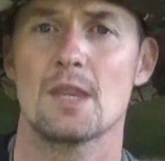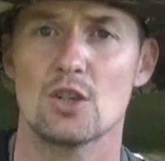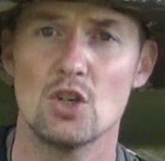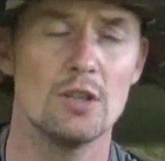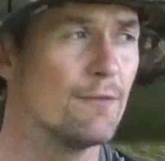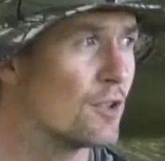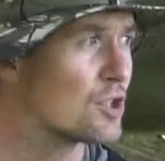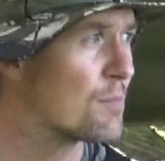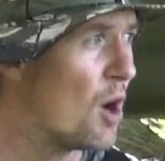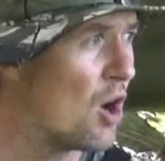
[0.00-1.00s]
Good for
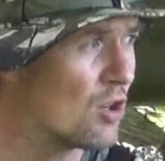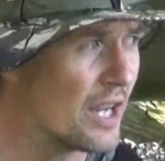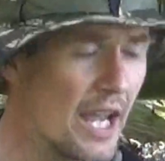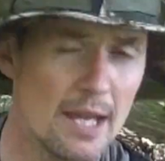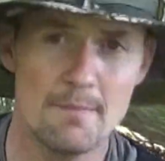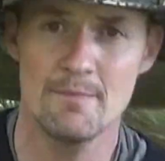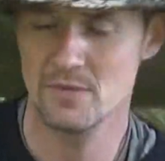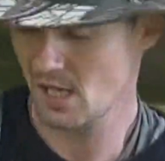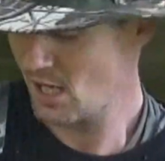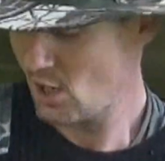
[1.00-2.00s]
small game.
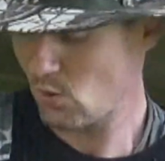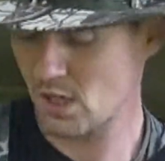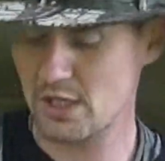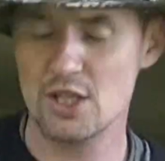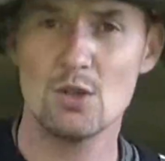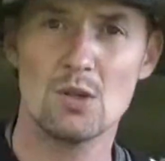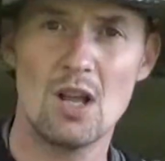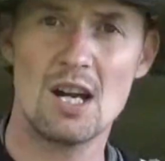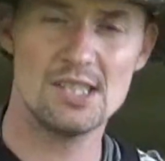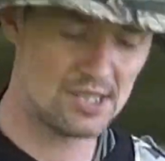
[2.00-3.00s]
We're going to utilize